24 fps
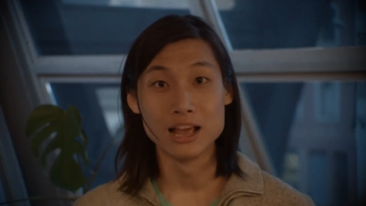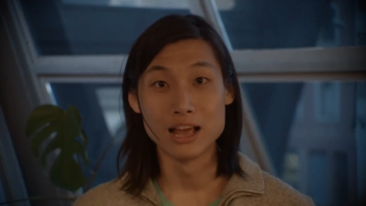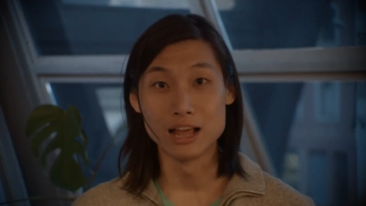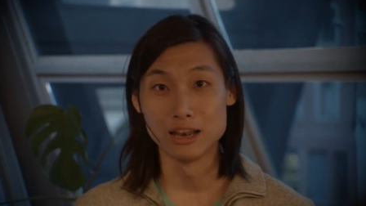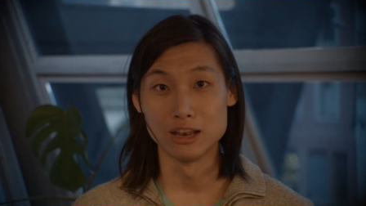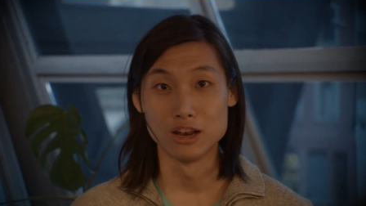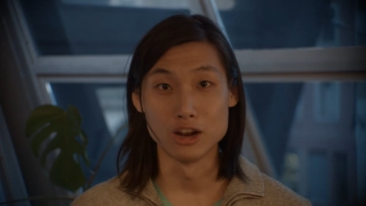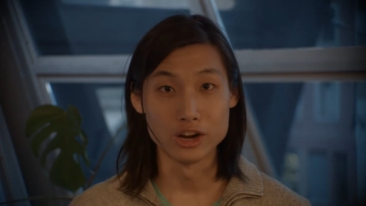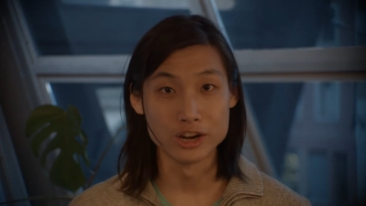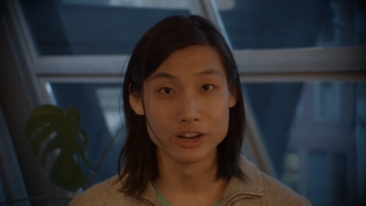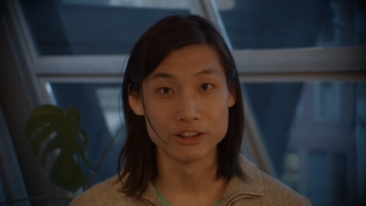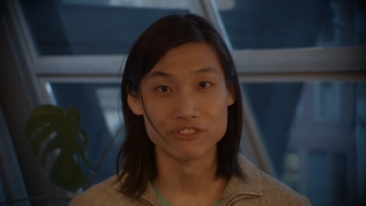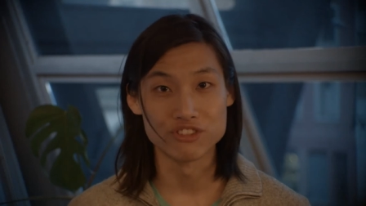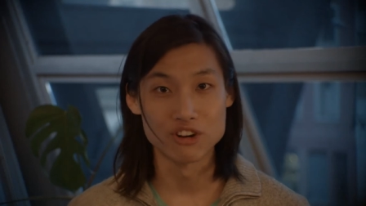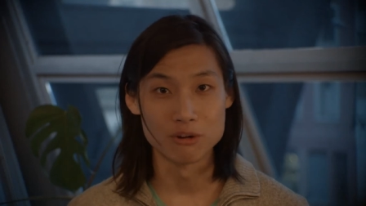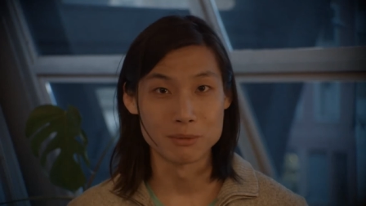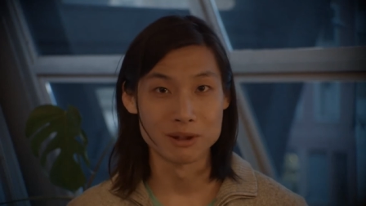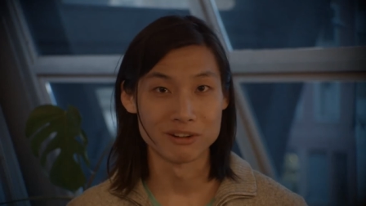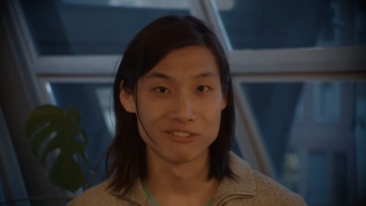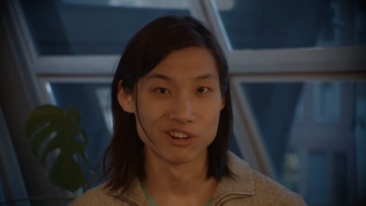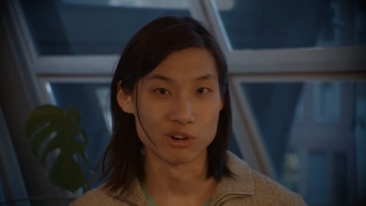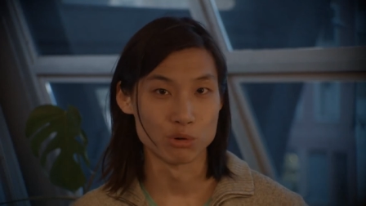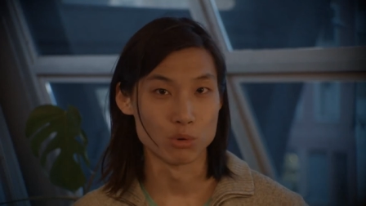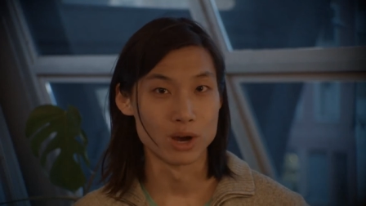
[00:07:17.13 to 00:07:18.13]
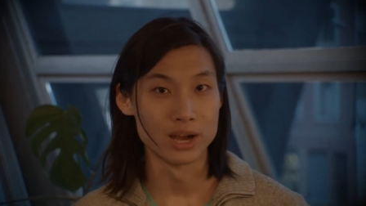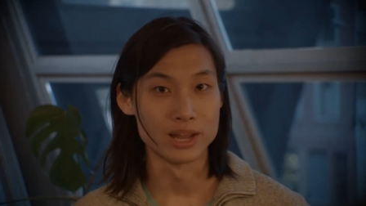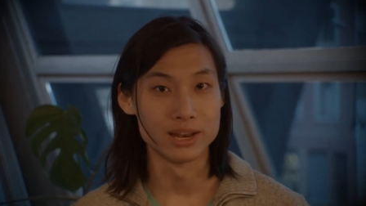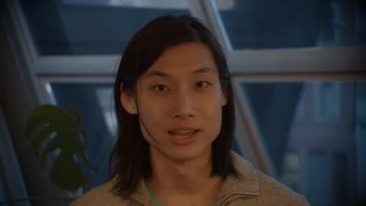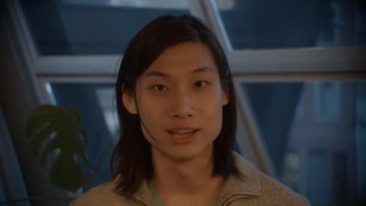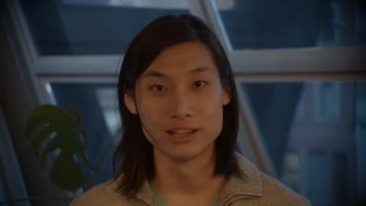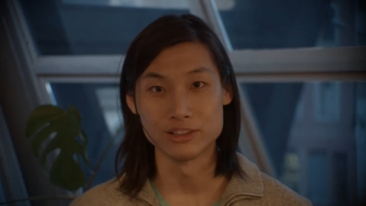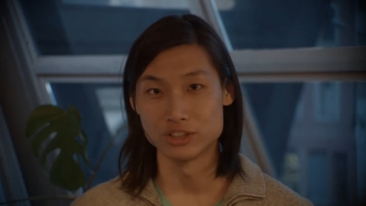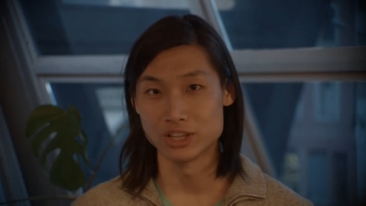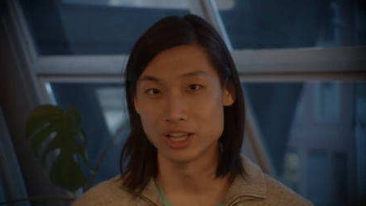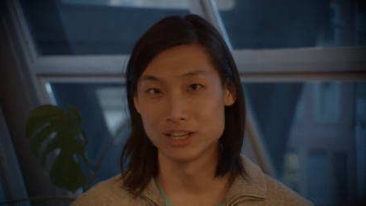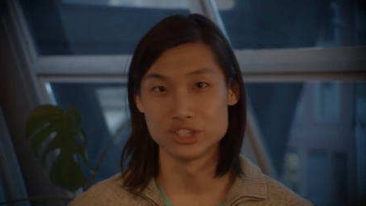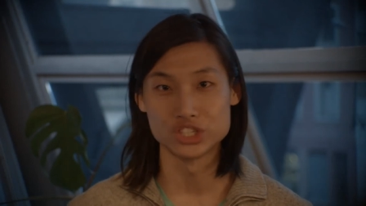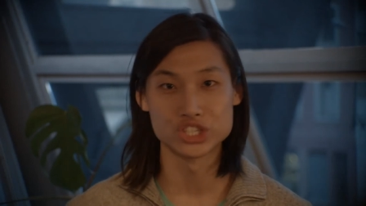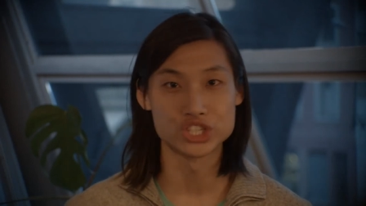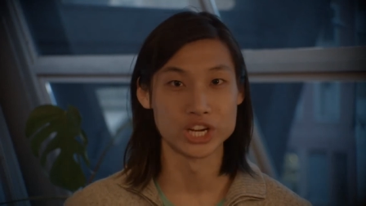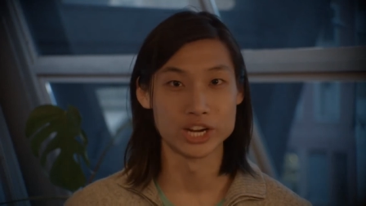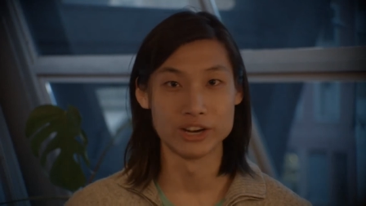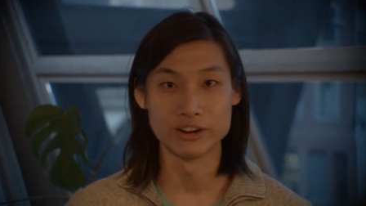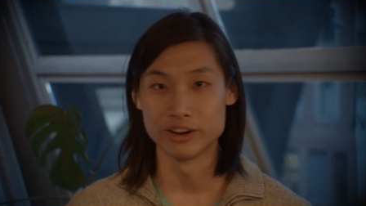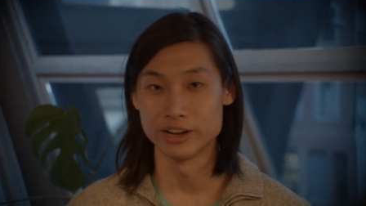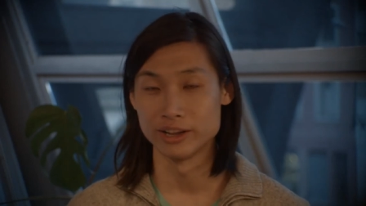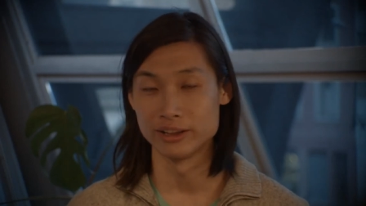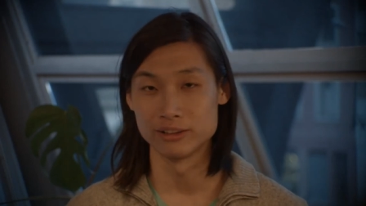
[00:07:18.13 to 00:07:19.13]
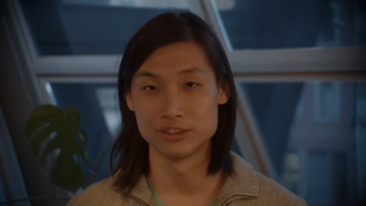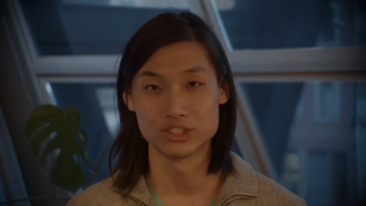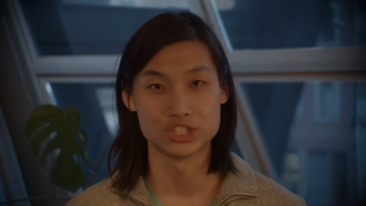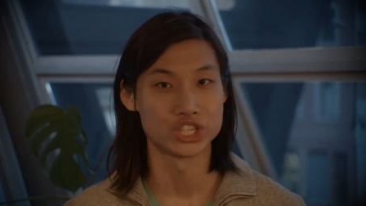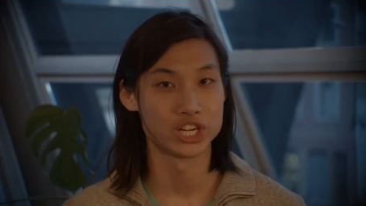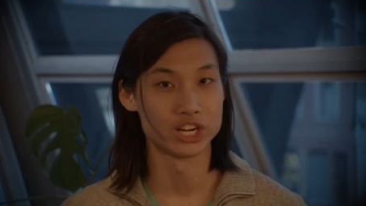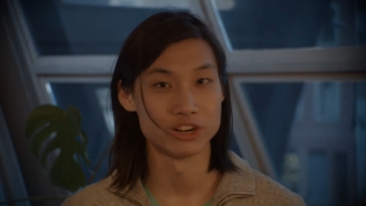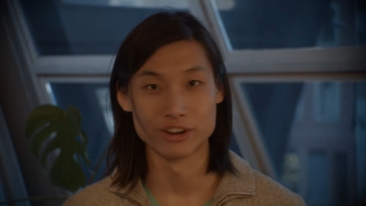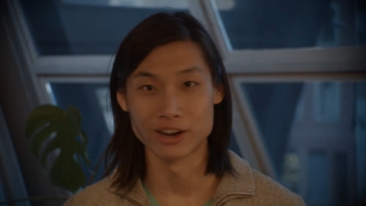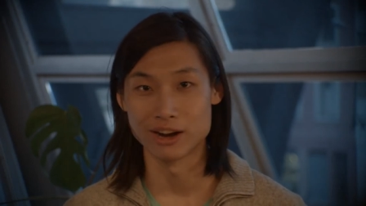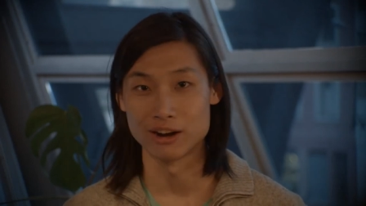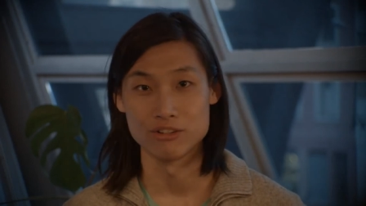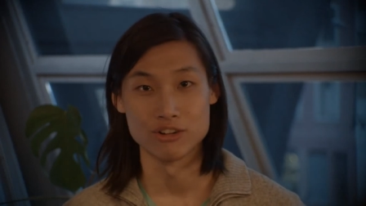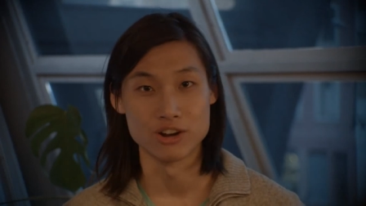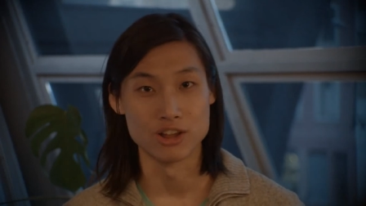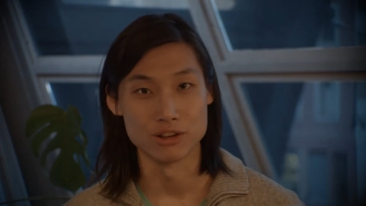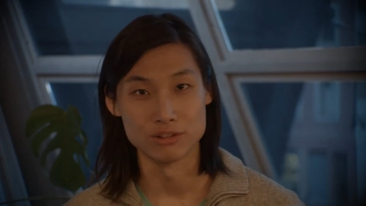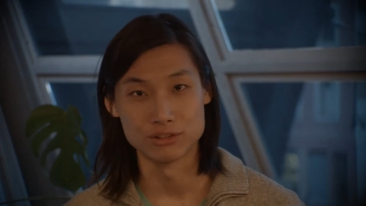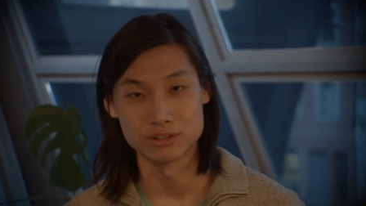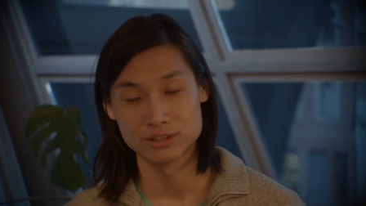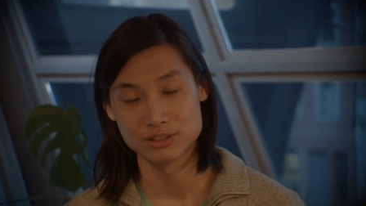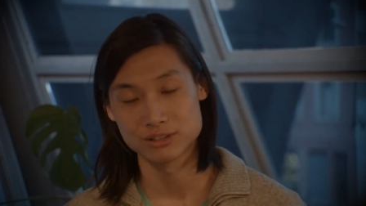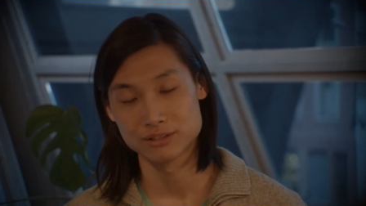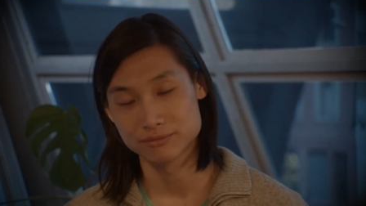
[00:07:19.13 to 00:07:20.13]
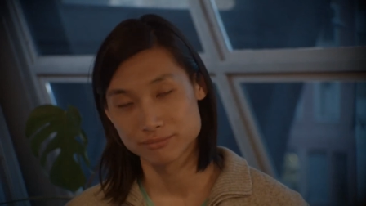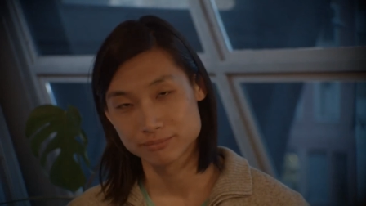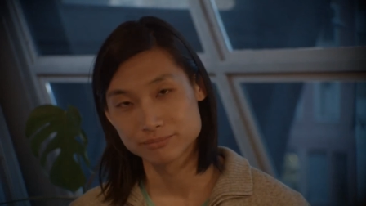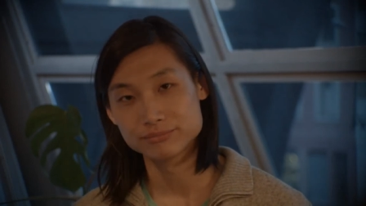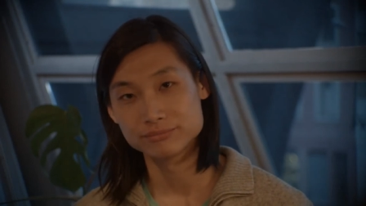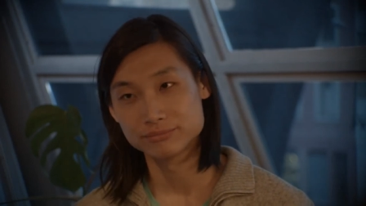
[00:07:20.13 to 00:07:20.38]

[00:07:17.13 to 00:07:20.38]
and learning from everyone and, and sharing sharing our notes.